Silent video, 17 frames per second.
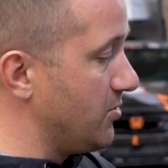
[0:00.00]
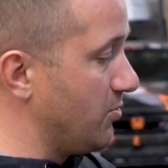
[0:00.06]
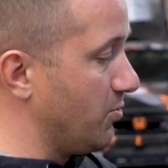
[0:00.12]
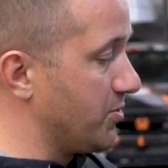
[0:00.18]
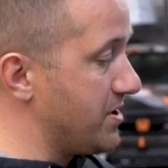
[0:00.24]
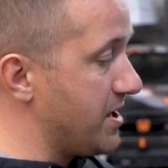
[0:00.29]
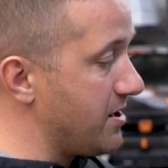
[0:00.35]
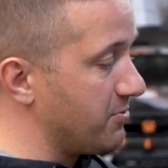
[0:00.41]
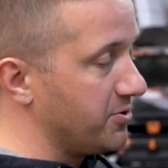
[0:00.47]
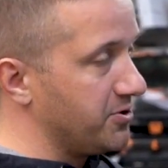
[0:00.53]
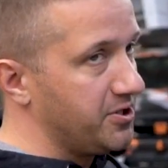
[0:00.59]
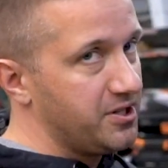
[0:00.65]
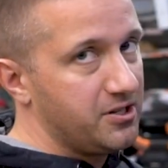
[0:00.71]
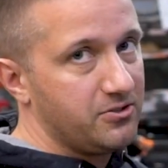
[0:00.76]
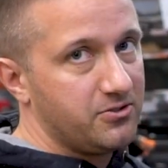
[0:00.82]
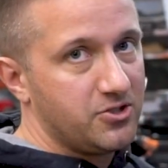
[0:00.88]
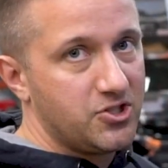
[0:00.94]
We're not
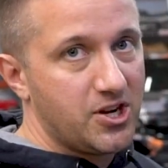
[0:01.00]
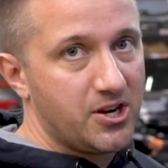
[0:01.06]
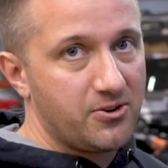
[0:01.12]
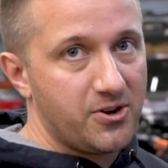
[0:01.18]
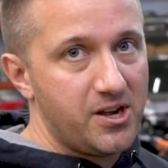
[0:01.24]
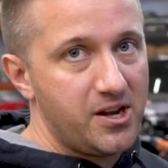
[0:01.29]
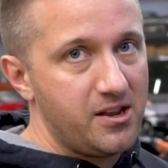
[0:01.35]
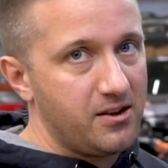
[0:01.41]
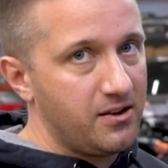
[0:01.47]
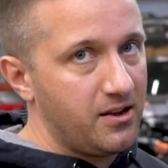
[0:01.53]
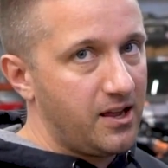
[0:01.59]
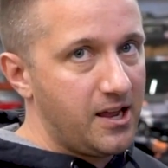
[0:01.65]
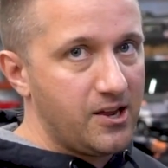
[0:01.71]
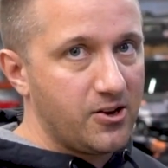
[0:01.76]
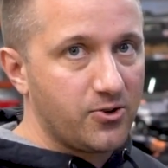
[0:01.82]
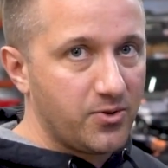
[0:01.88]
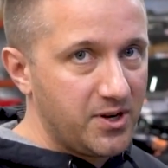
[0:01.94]
really generating
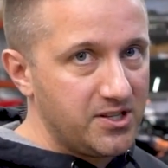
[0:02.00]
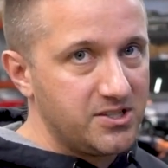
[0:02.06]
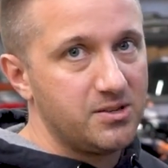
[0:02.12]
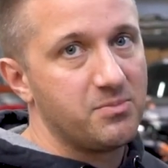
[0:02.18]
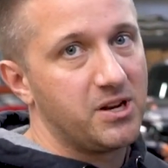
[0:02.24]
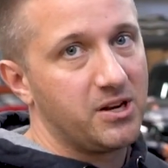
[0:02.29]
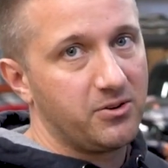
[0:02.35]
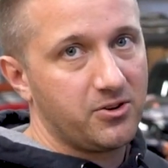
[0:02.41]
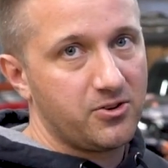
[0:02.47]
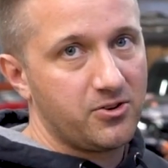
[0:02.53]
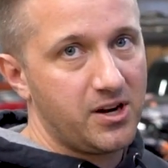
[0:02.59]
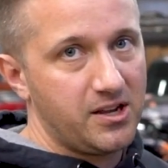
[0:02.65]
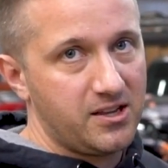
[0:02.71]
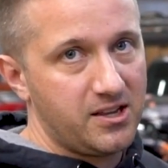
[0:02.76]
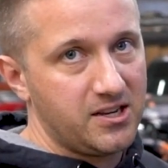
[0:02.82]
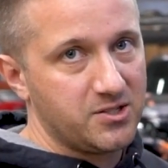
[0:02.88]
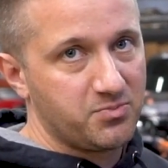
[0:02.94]
a crazy amount of
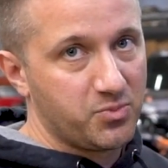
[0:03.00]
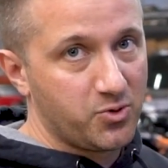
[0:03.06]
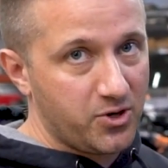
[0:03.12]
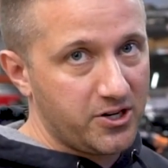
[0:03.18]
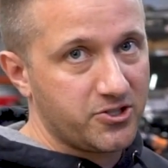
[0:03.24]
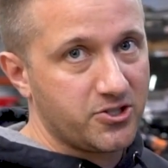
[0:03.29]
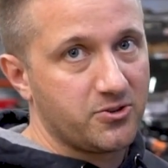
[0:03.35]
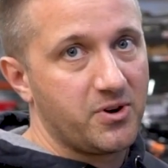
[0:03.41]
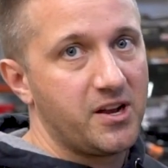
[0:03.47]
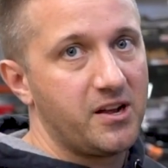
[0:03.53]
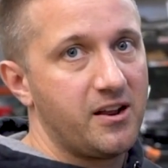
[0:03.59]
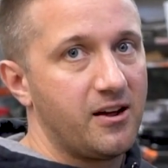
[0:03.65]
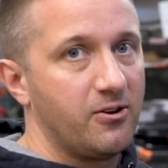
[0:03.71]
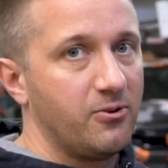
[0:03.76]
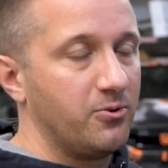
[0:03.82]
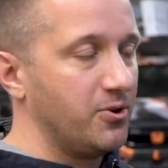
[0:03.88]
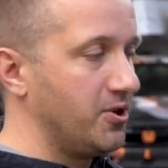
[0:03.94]
crankcase pressure right
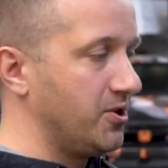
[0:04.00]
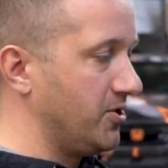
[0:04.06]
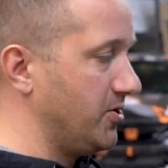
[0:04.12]
now